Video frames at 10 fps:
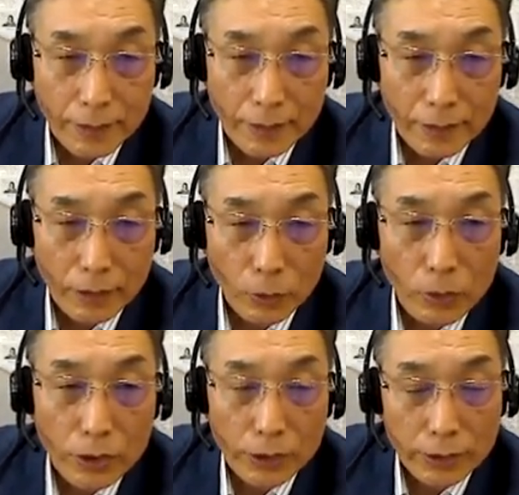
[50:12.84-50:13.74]
And
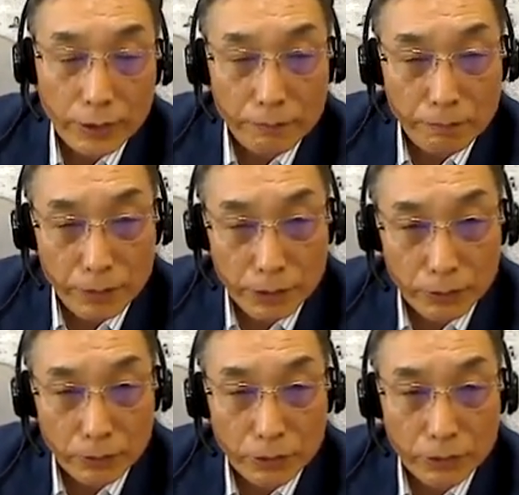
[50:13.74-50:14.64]
when I talk
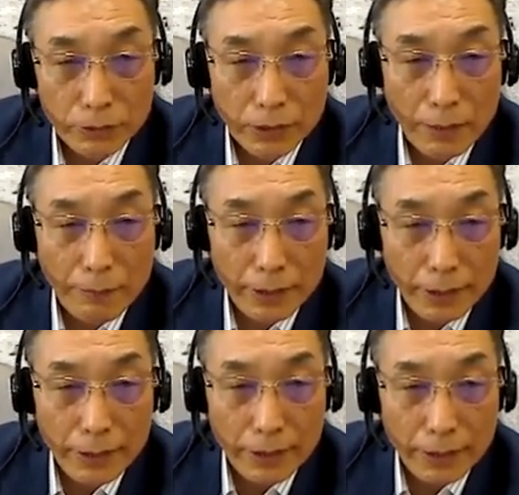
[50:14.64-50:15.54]
about this, I talk
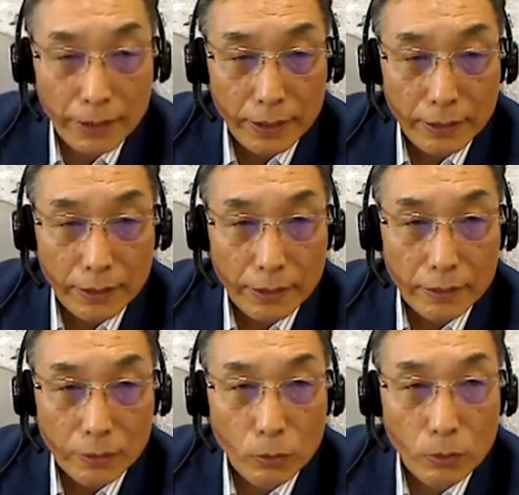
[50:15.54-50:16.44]
about fish and
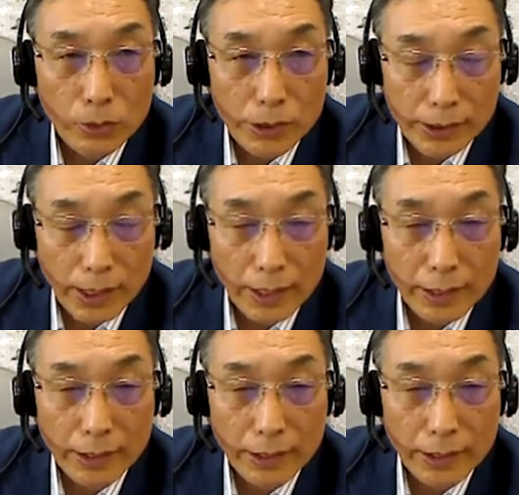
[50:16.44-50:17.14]
fish tank.